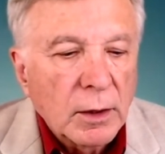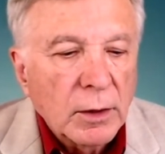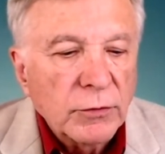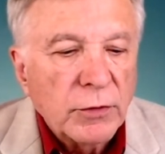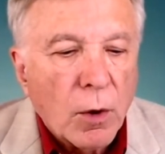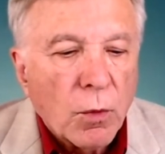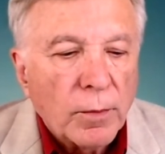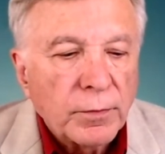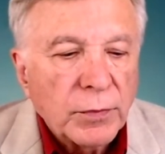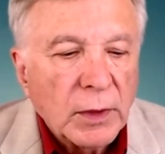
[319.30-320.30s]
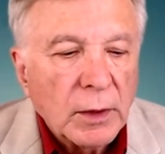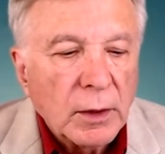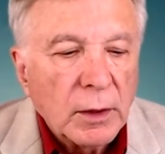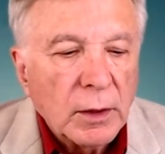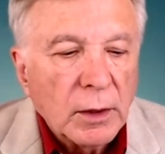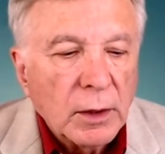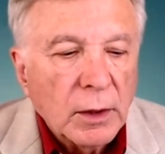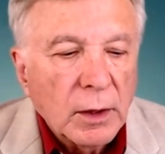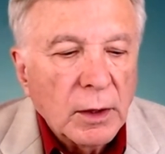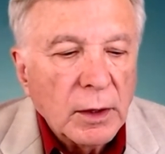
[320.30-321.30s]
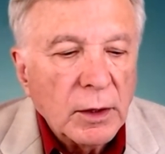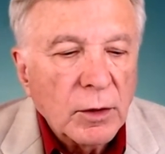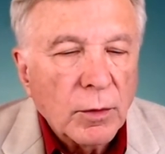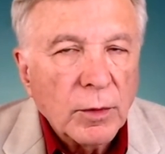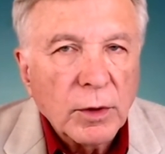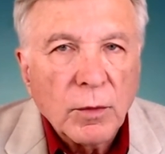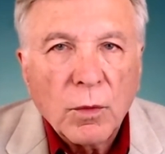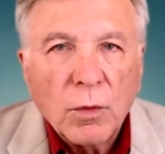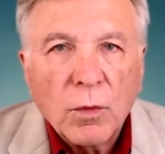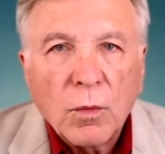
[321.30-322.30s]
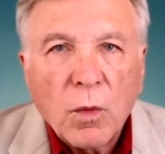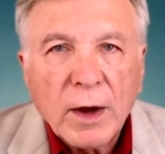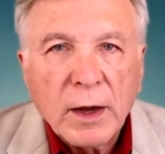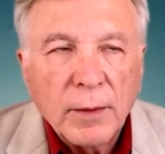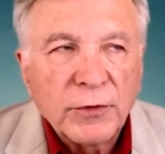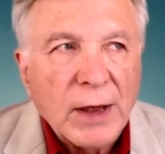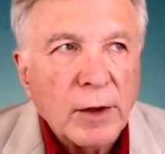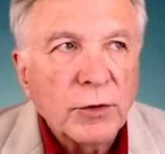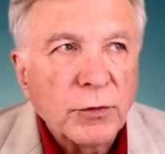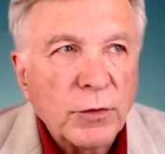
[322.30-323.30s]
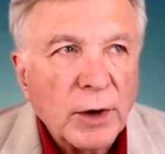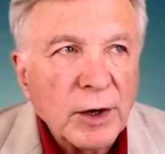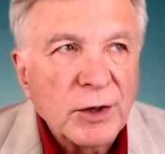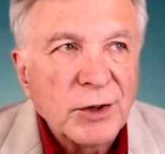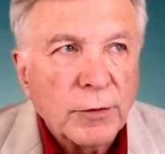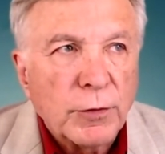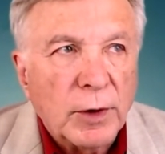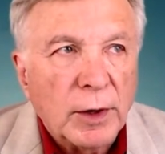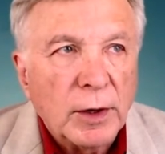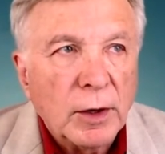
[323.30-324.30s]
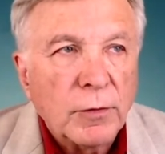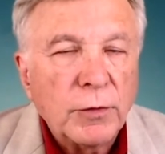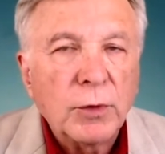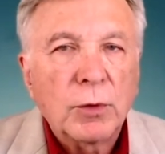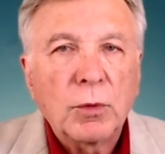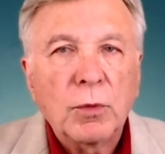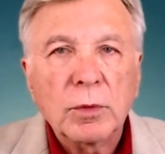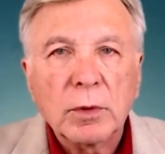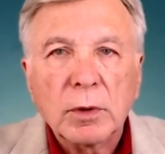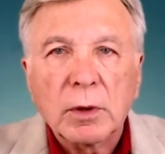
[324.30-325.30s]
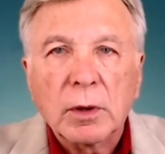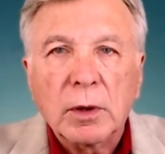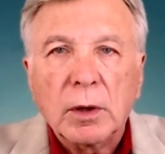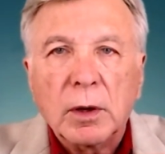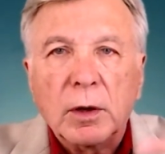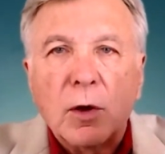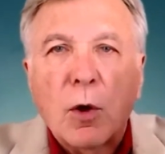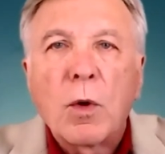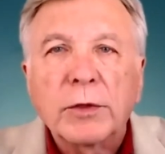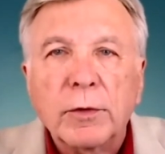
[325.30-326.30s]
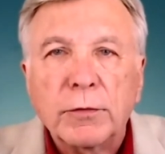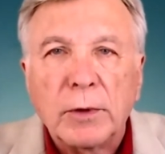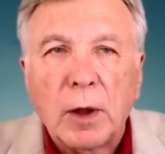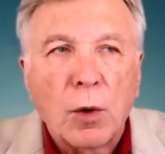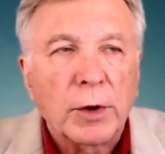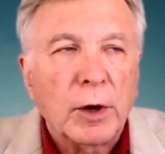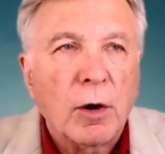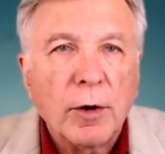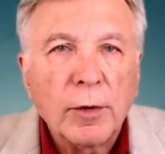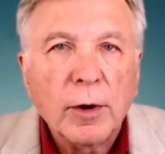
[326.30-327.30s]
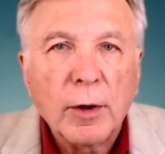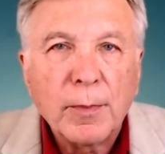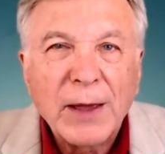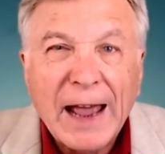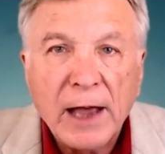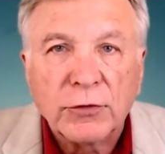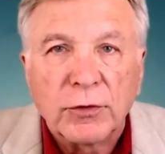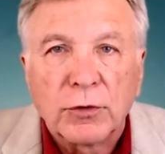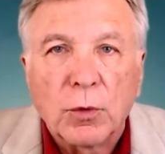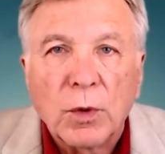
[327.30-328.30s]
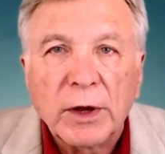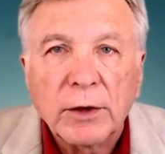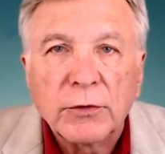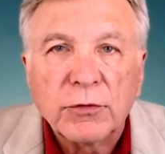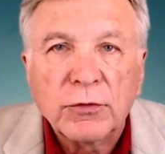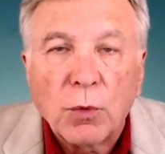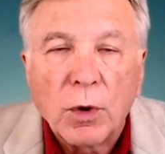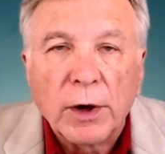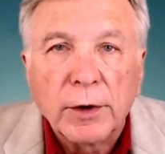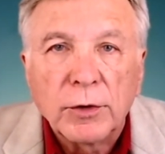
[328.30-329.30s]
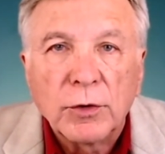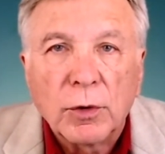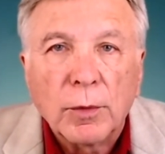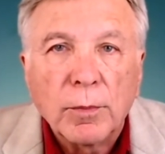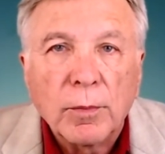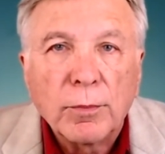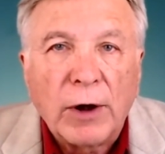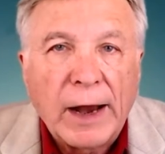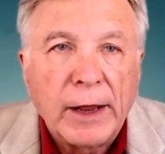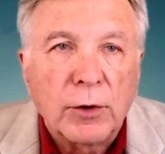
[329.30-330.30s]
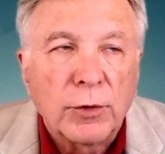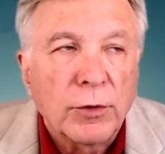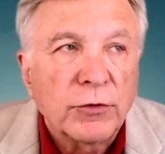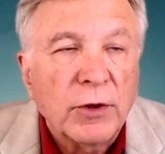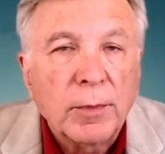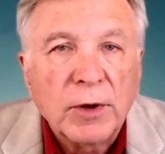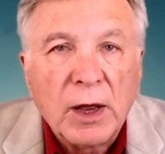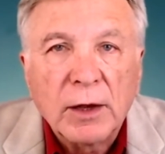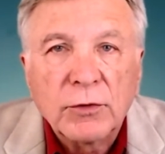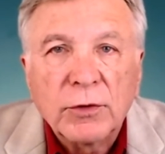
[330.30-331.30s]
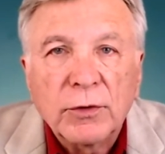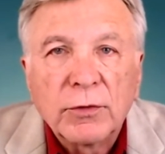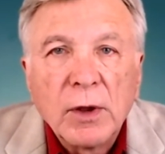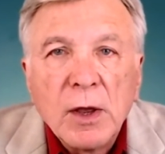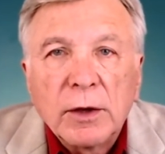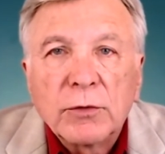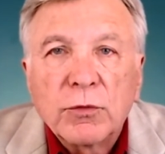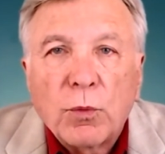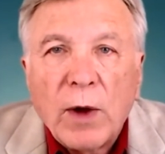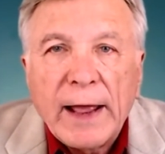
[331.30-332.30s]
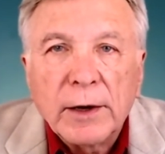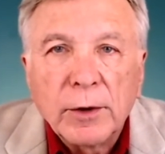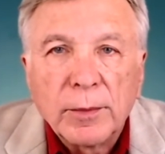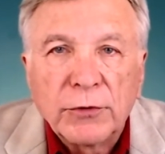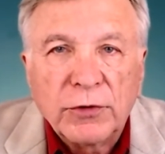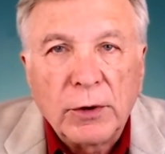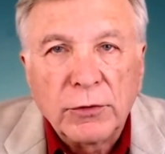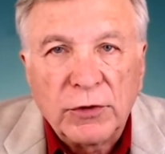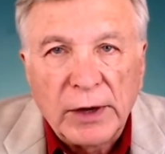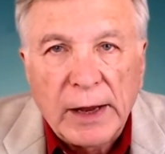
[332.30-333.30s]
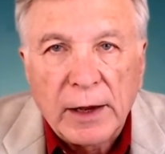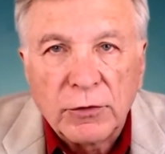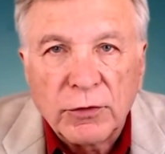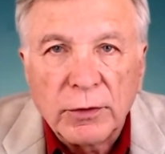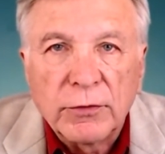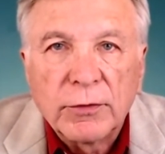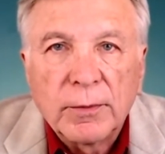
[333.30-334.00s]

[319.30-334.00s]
So you're what comes out is very different if you go with the flow and are a passenger. What gets stored in your brain or your subconscious is random associations.